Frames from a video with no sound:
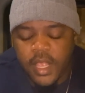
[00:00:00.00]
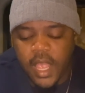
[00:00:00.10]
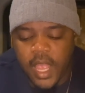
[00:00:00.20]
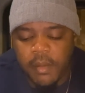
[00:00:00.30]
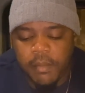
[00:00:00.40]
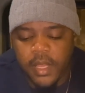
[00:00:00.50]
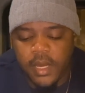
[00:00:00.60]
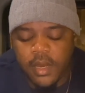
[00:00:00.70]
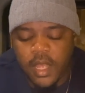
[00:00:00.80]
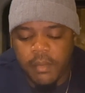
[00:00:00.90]
and may
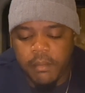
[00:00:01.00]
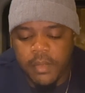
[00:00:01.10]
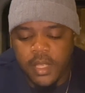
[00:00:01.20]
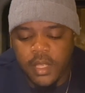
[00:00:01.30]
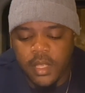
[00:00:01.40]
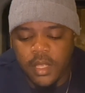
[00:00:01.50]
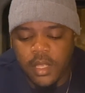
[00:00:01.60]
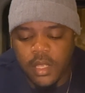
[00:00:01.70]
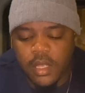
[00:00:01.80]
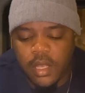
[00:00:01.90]
not be
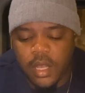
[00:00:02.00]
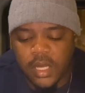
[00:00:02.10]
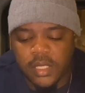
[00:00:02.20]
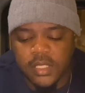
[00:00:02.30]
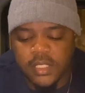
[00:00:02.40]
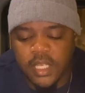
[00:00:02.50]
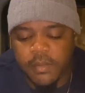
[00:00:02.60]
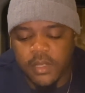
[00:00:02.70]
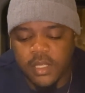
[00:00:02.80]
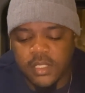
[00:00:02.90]
on the same
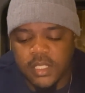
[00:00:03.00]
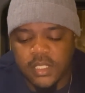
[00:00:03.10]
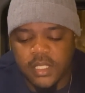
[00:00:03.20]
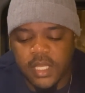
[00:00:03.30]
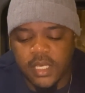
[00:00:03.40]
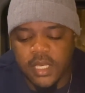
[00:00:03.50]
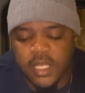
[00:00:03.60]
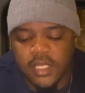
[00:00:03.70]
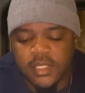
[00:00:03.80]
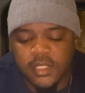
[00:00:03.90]
consistent
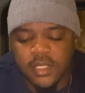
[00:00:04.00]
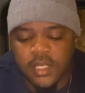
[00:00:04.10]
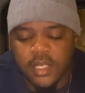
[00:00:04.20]
days